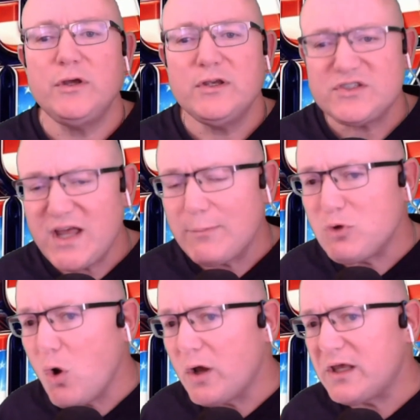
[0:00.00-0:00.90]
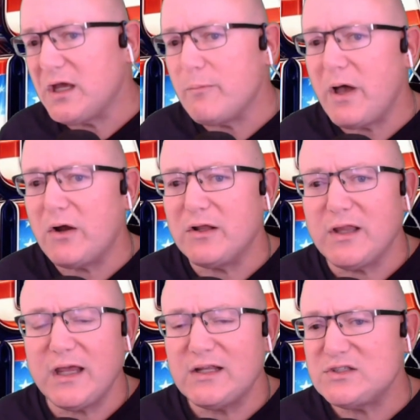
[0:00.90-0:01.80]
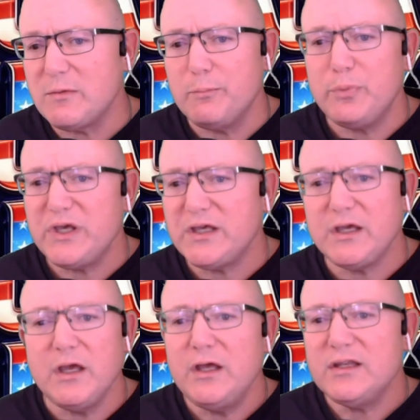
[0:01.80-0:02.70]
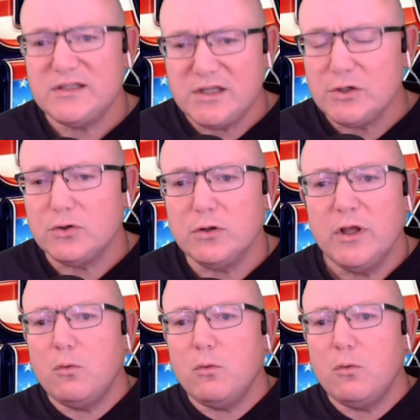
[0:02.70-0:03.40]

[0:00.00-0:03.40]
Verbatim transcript: Stop talking about it like it's a big deal.